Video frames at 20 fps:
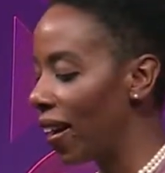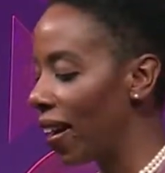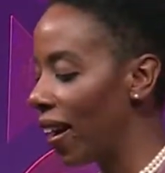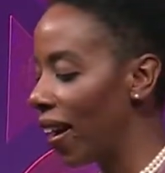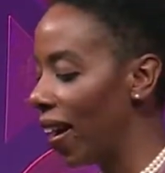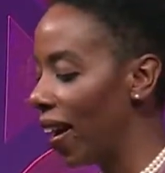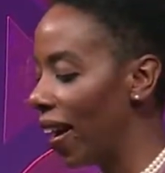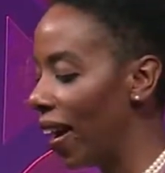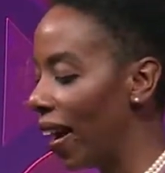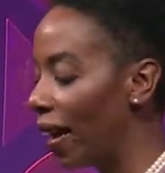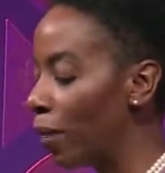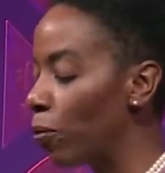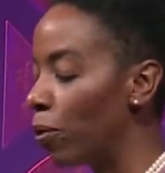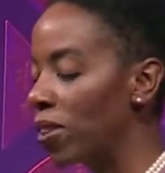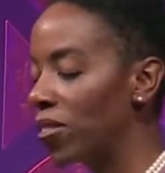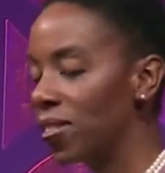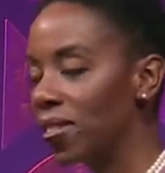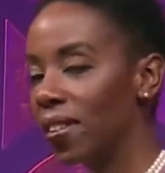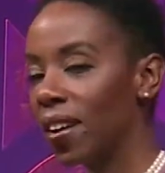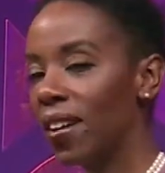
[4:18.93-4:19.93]
I
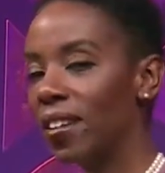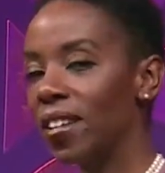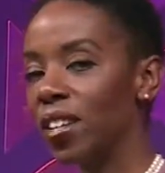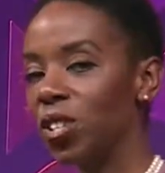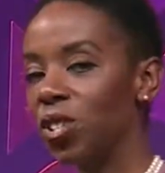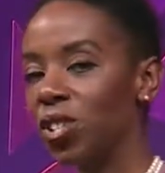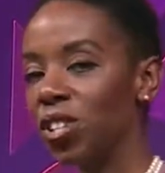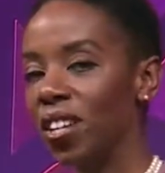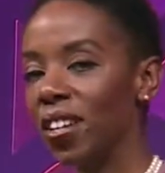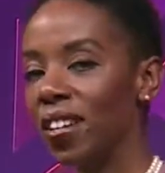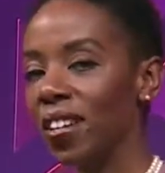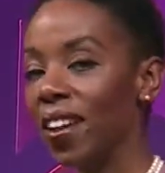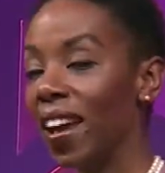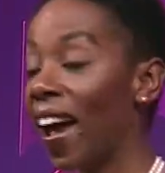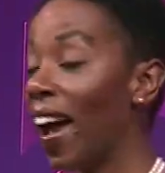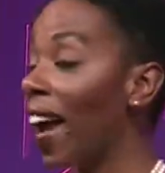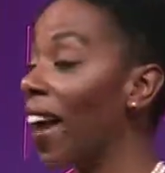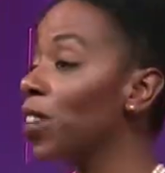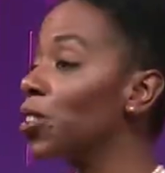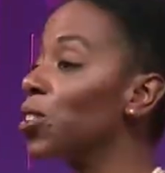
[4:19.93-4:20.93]
went to the audition.
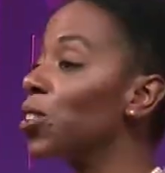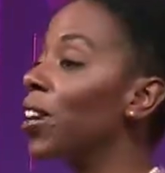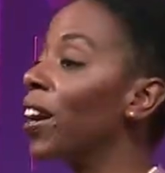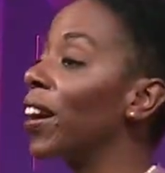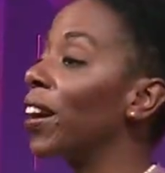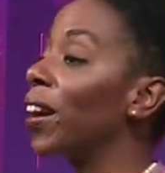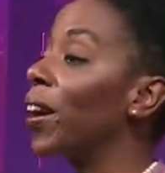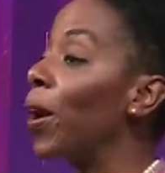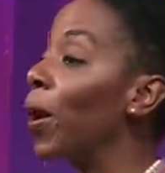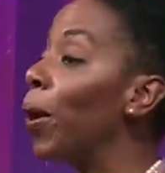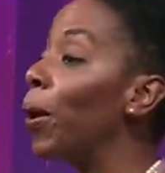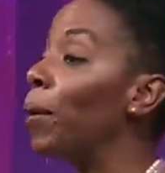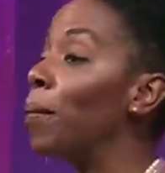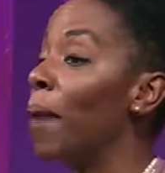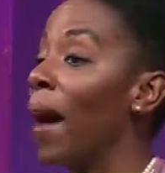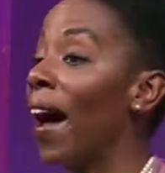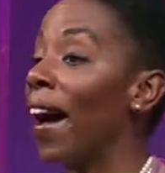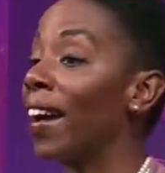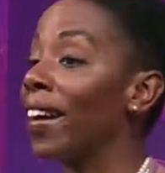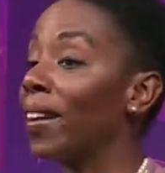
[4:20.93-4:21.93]
I actually got a call
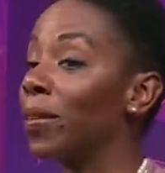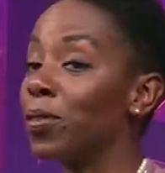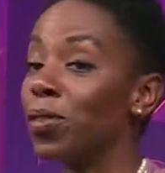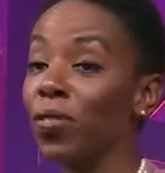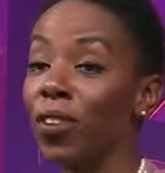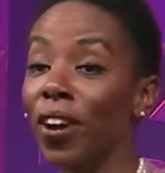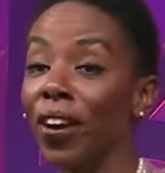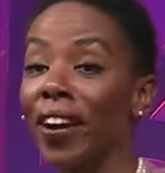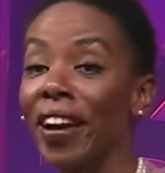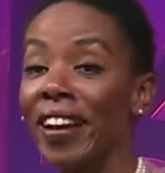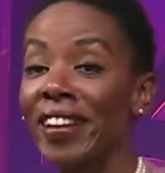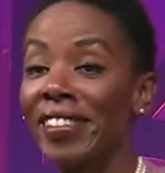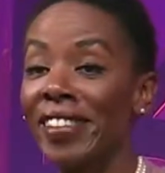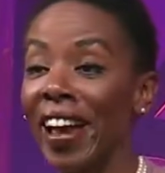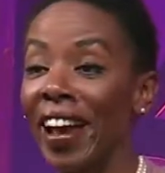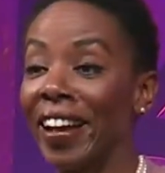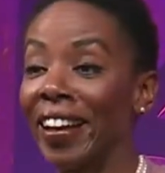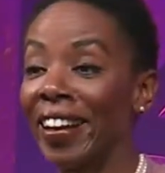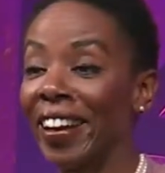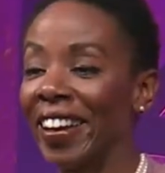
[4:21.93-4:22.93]
back. It was very
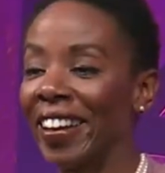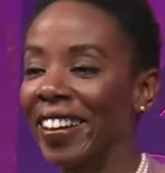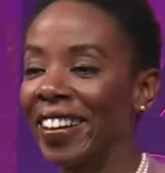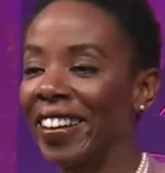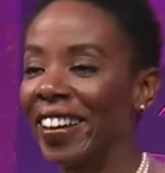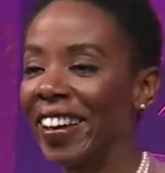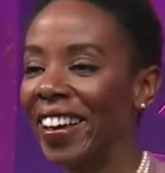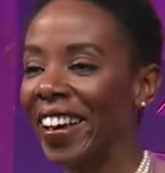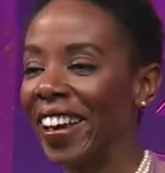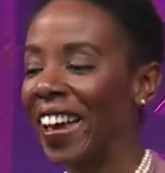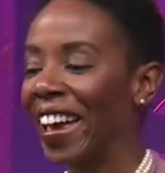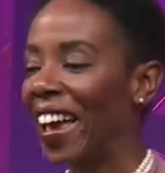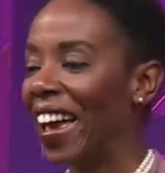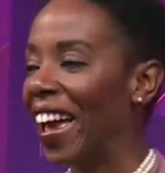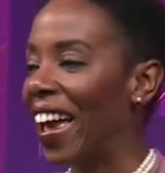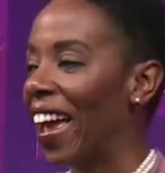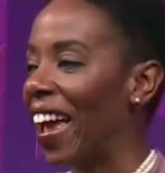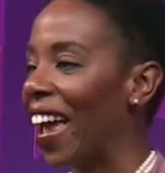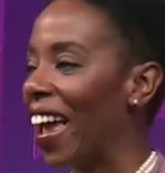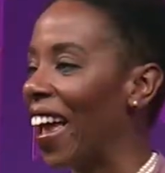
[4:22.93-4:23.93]
exciting.
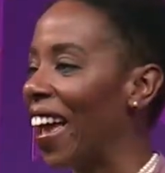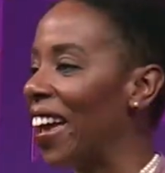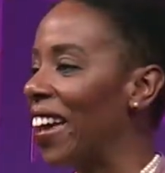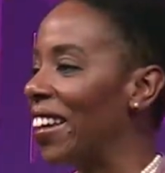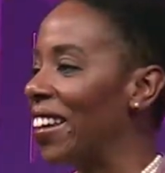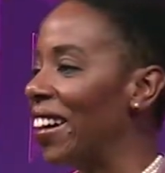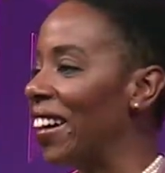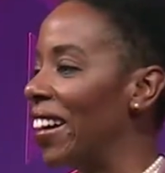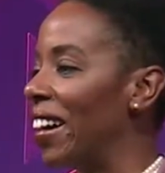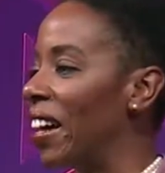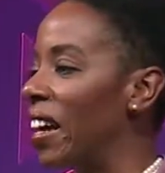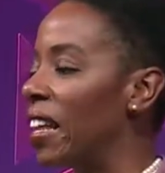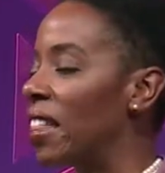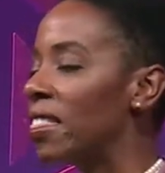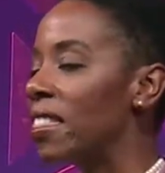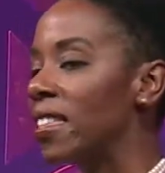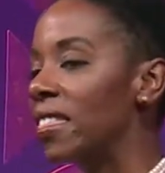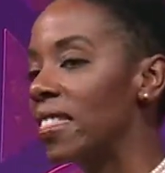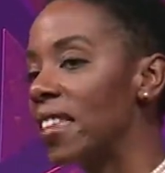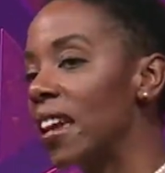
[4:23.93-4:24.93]
And
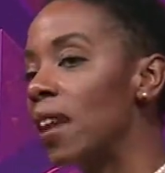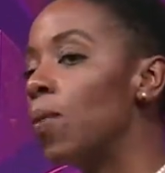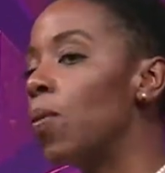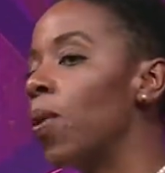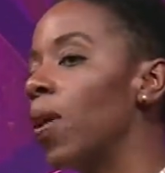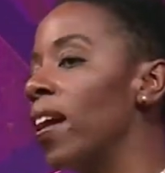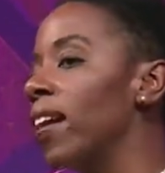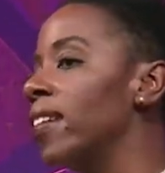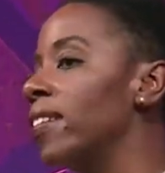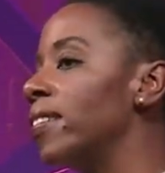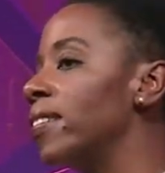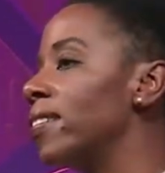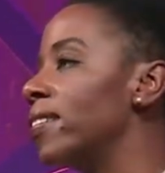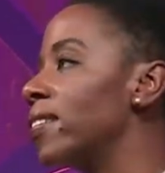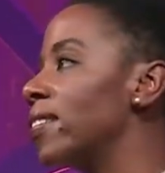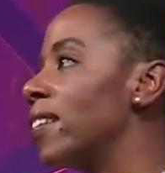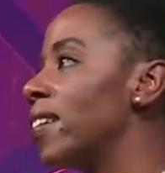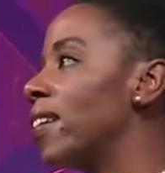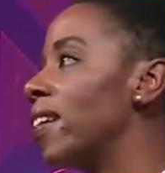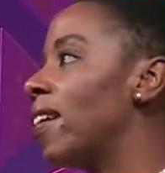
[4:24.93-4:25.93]
the thing was,
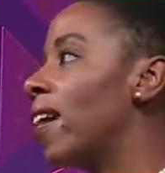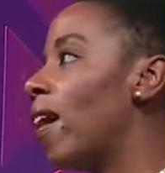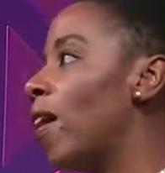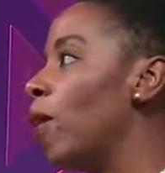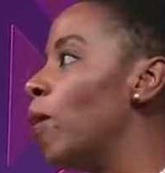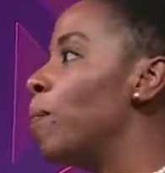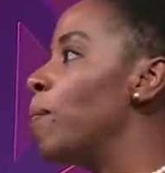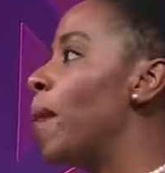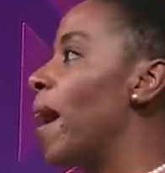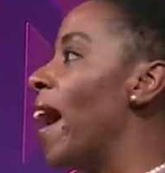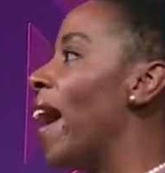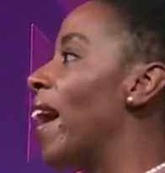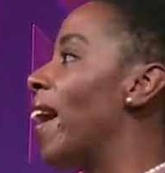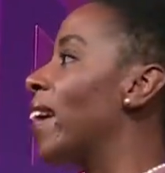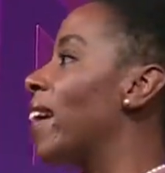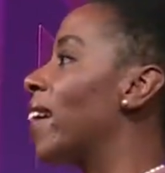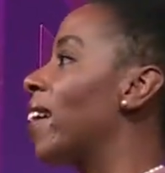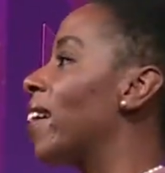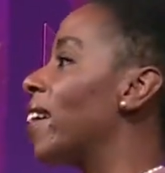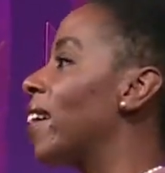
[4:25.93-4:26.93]
the call
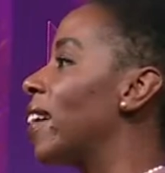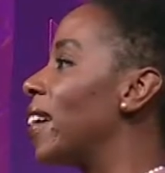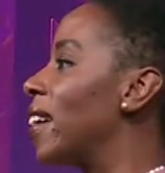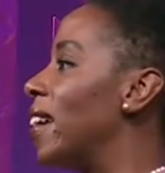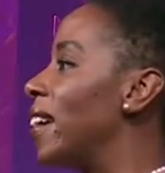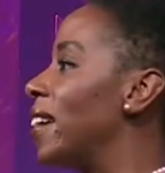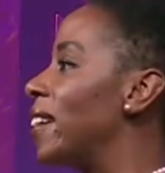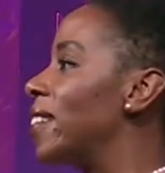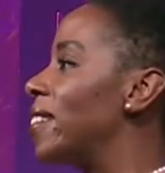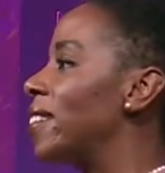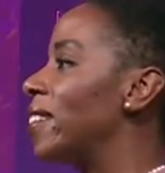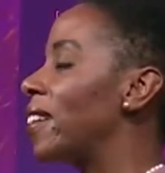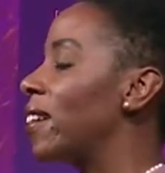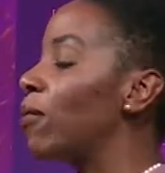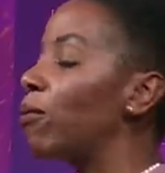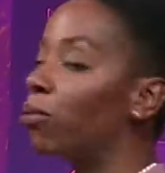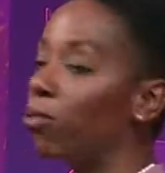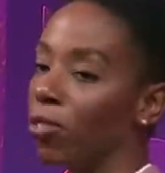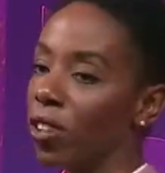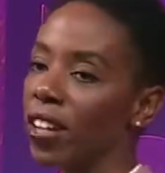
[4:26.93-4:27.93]
back, it
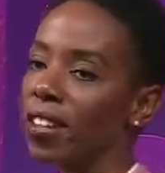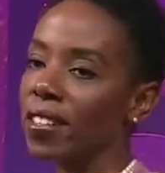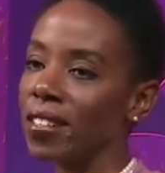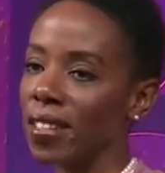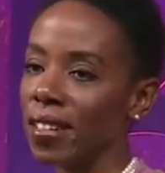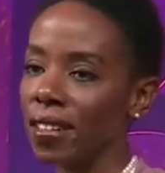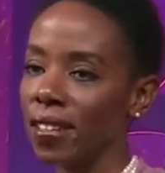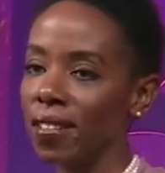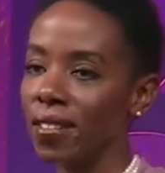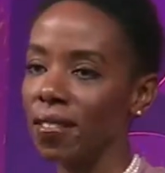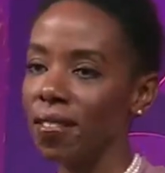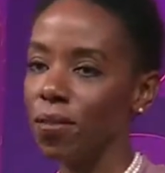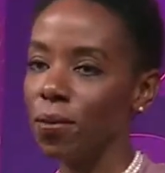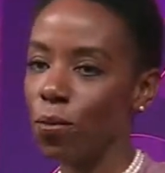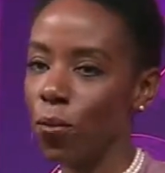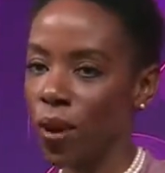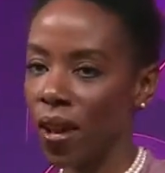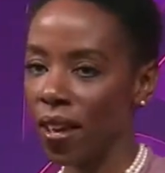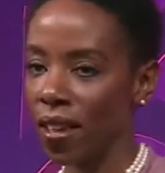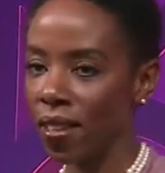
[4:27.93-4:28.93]
conflicted
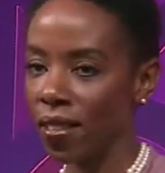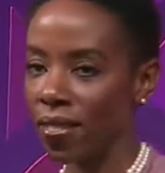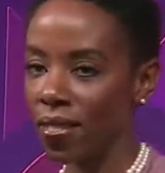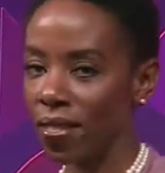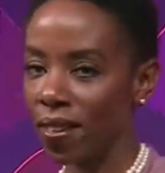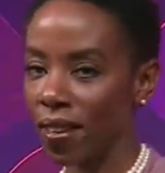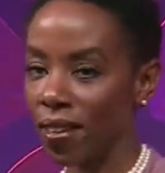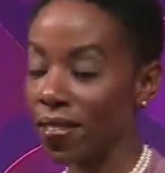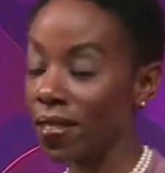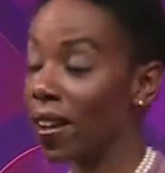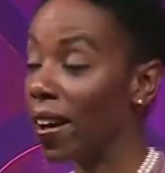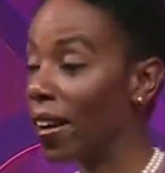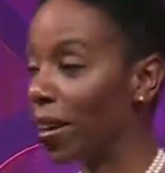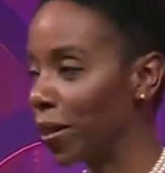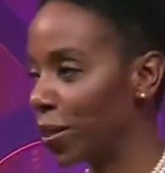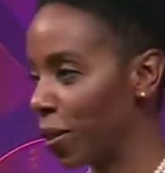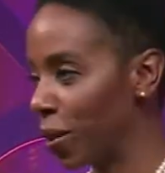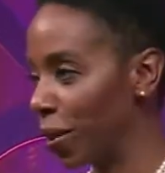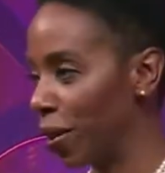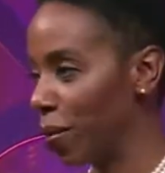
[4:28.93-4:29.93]
with a soccer
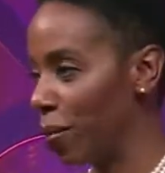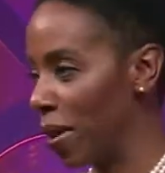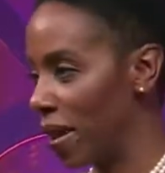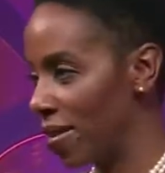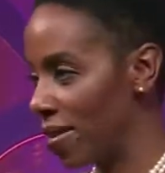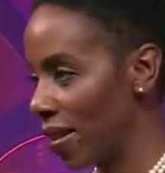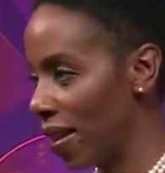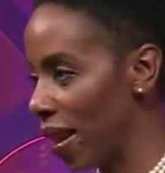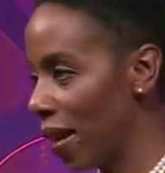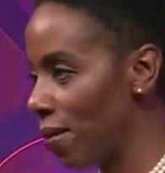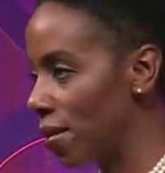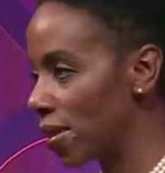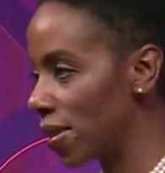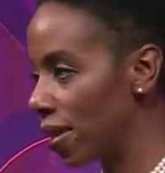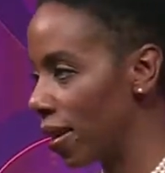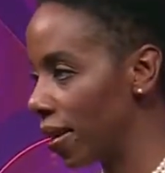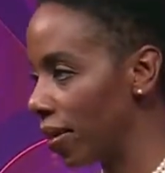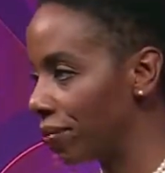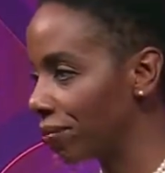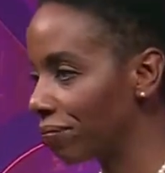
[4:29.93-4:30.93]
tournament that I was
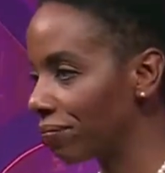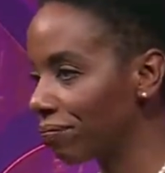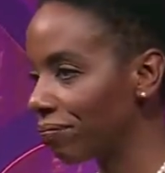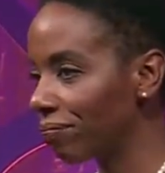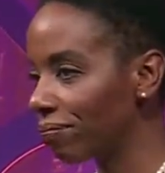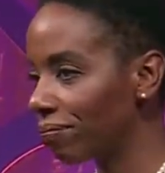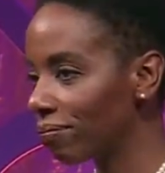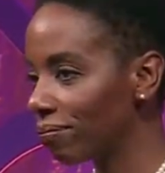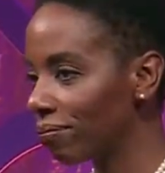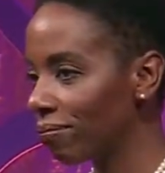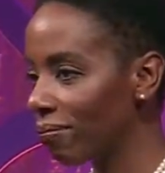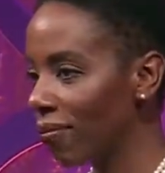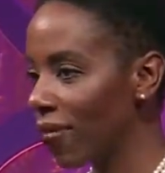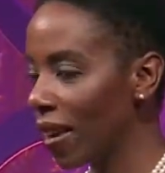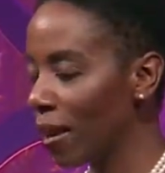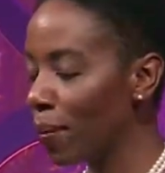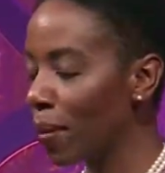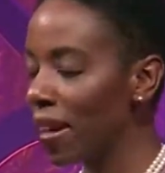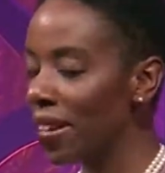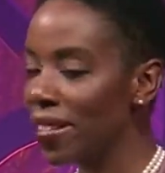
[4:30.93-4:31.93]
in.
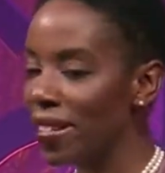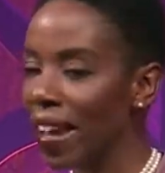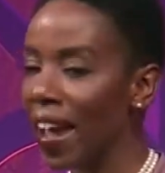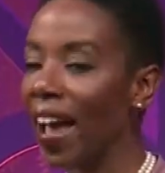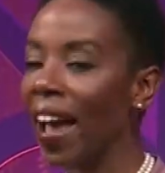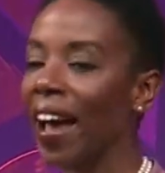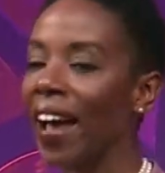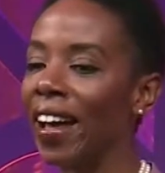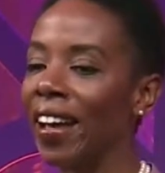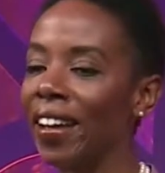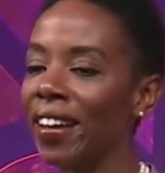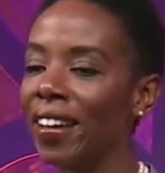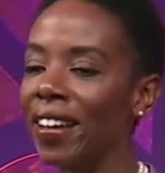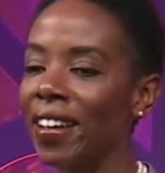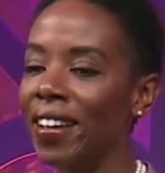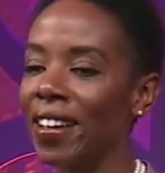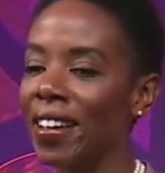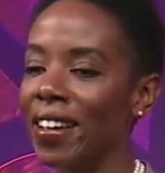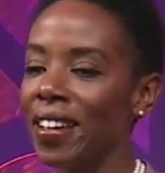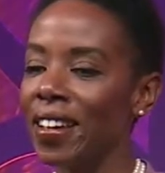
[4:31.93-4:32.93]
And my dad
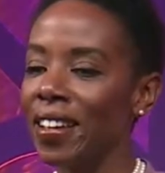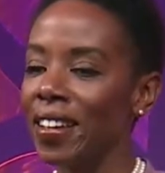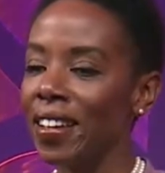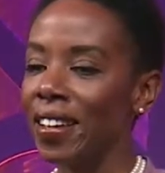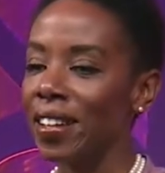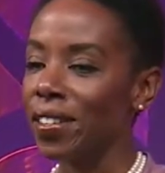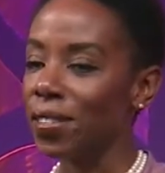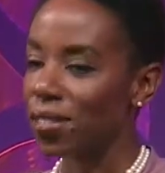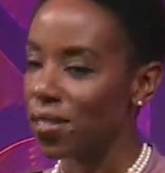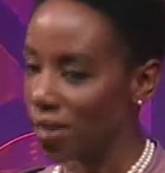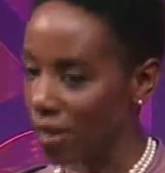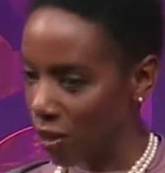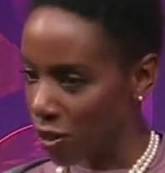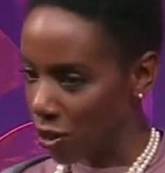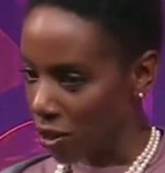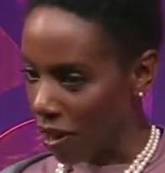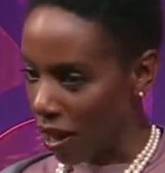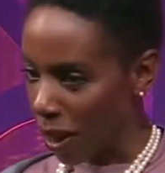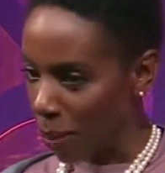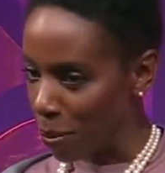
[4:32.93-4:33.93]
is such
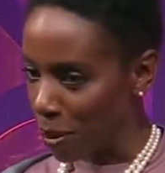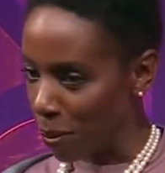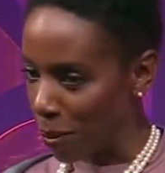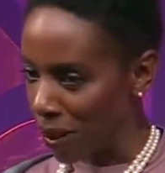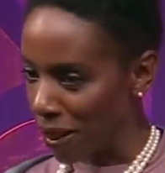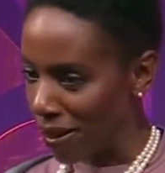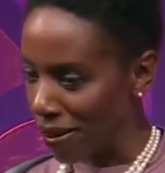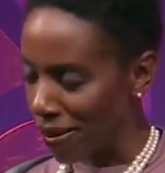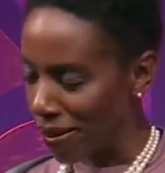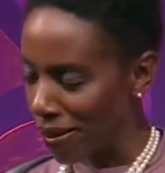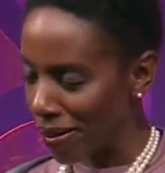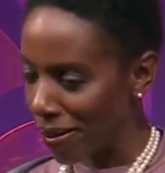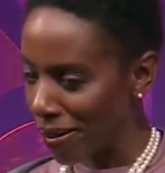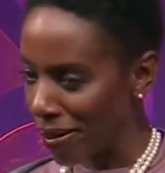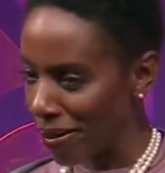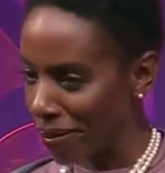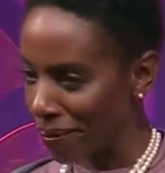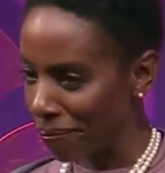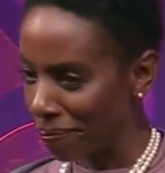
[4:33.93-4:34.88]
an optimist.